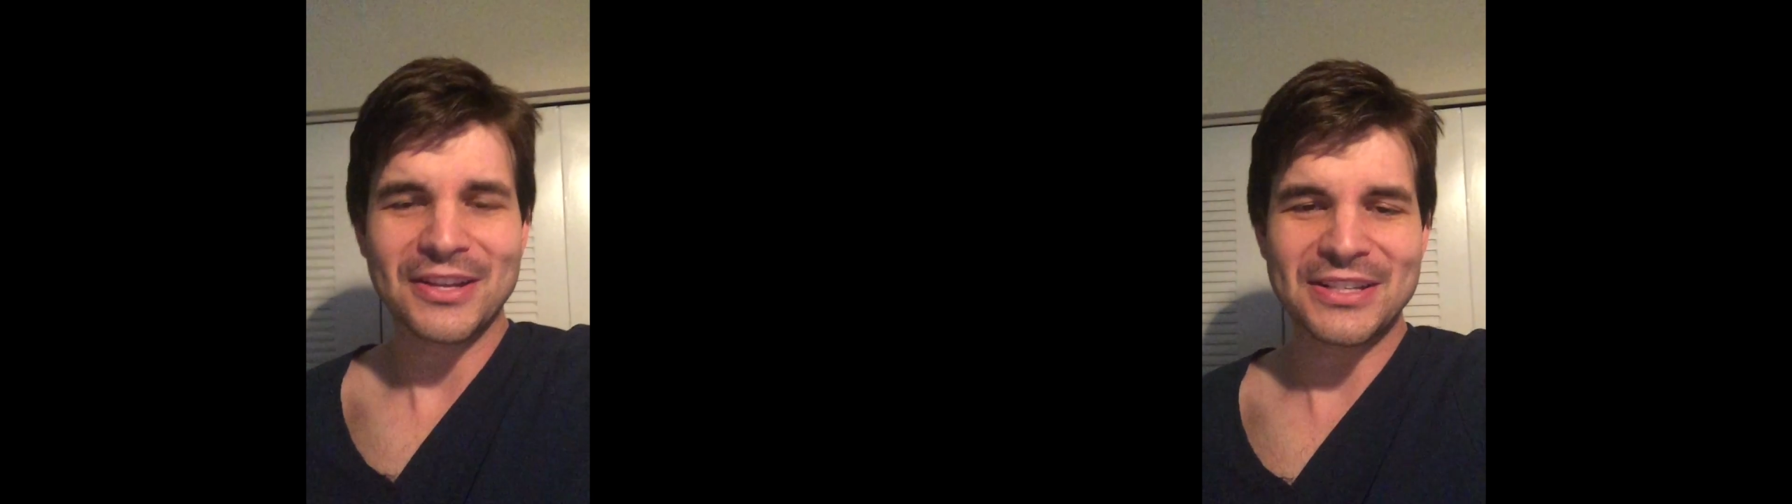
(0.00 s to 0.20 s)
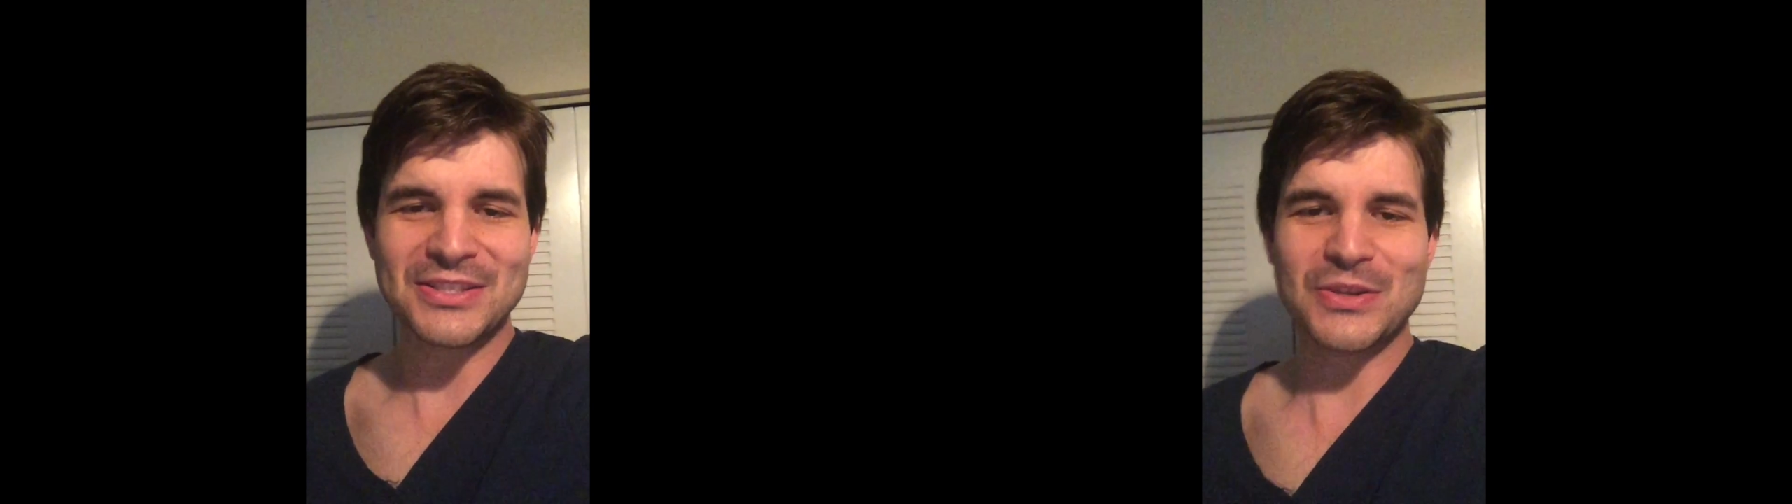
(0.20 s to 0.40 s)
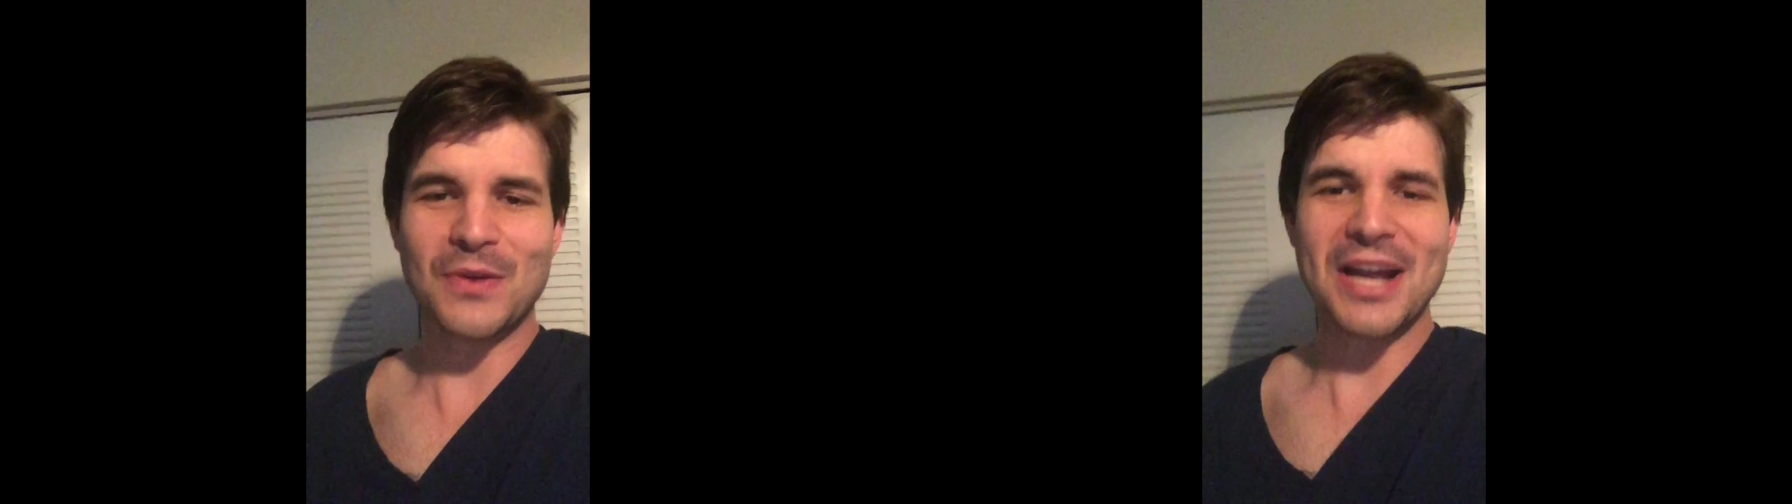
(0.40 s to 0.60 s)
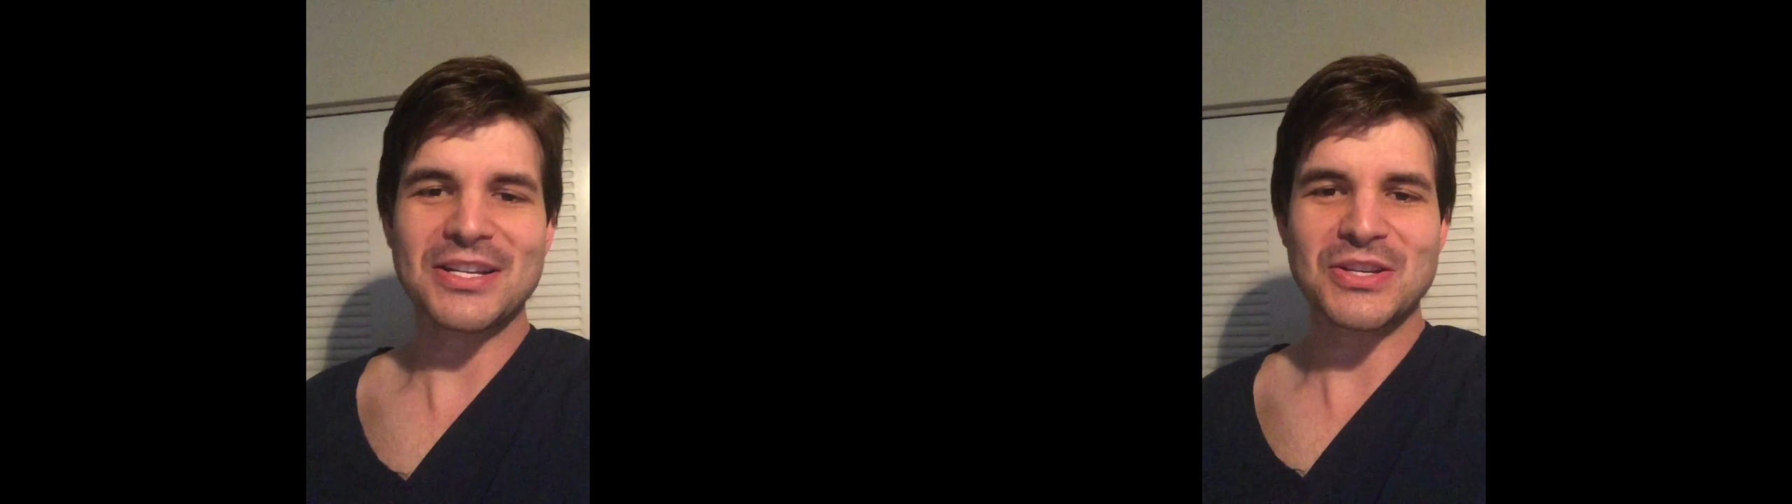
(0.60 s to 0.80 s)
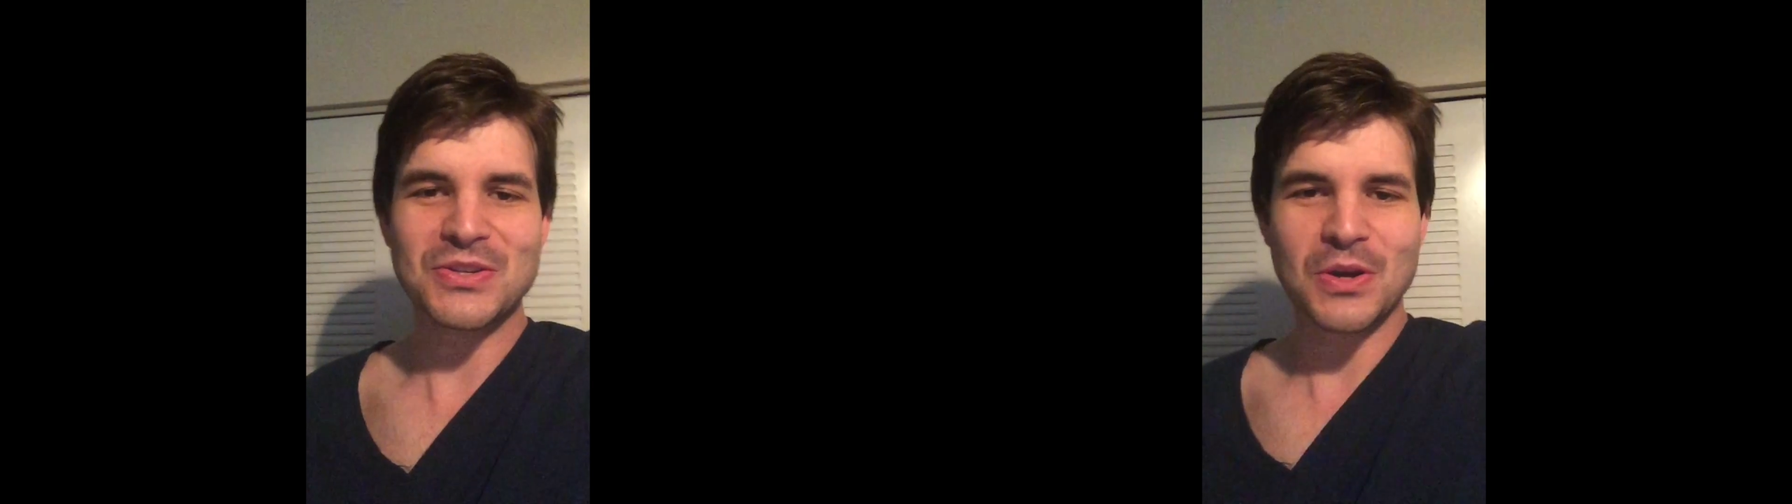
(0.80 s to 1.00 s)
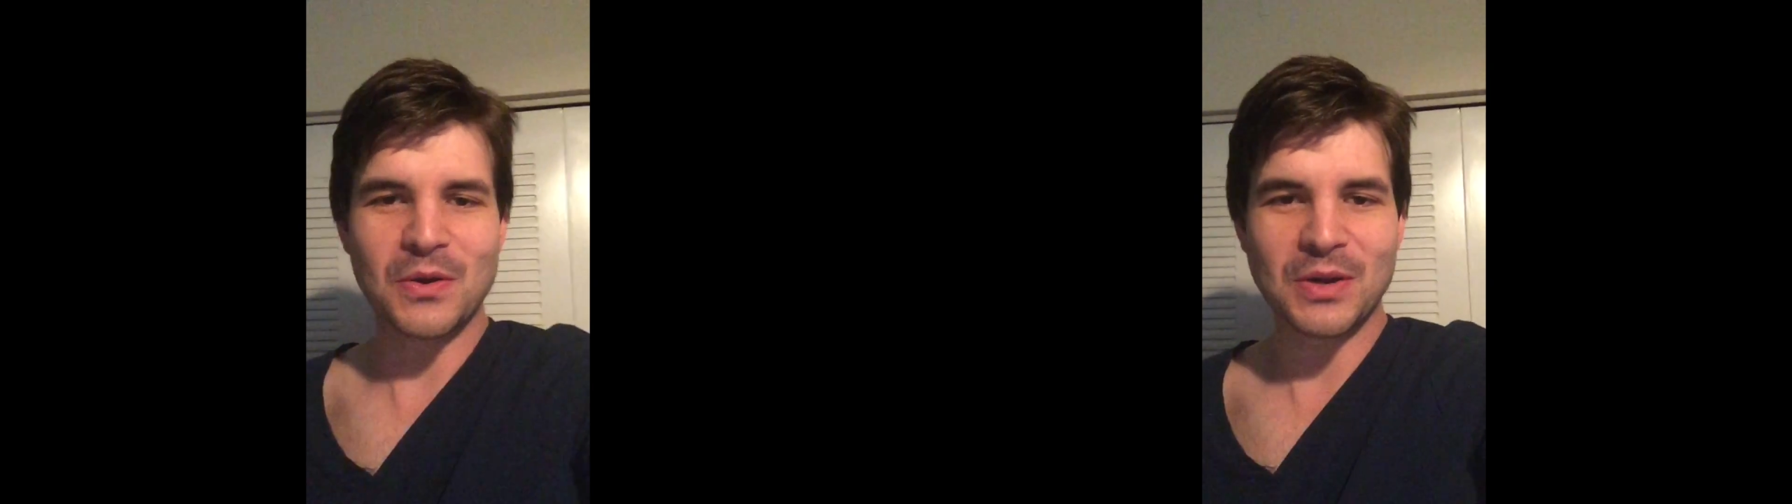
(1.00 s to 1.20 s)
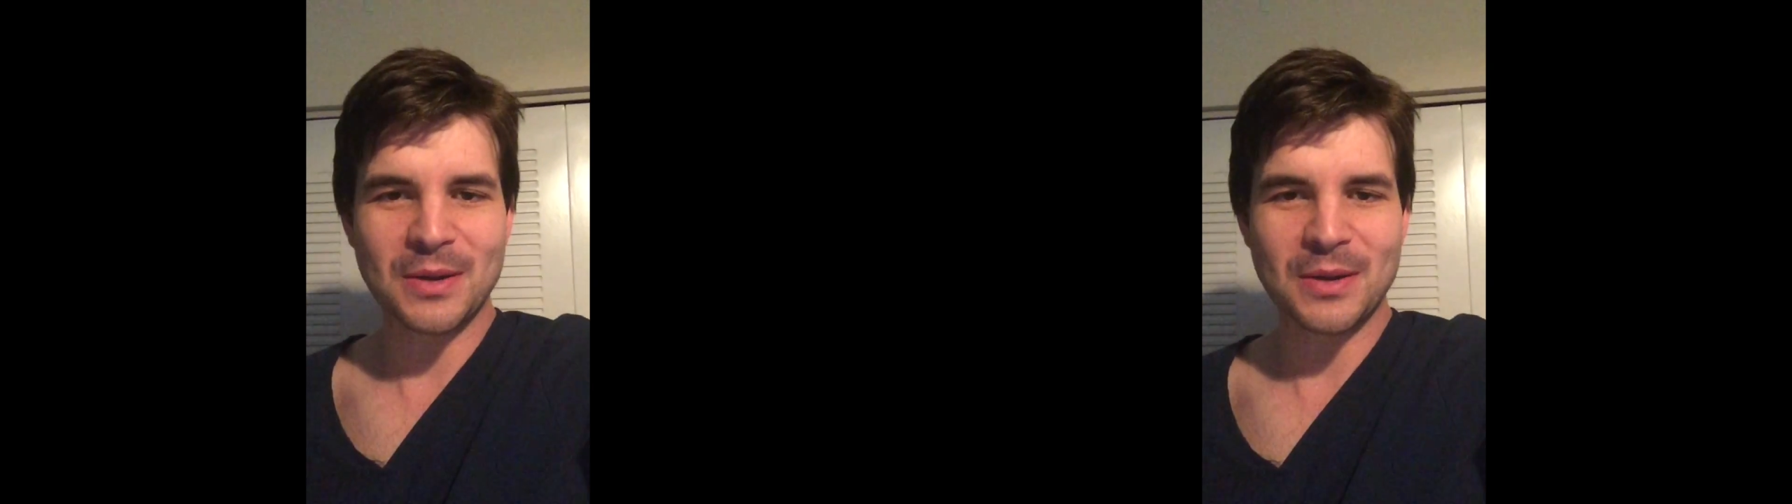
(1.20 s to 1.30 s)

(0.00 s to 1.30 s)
it's great you showed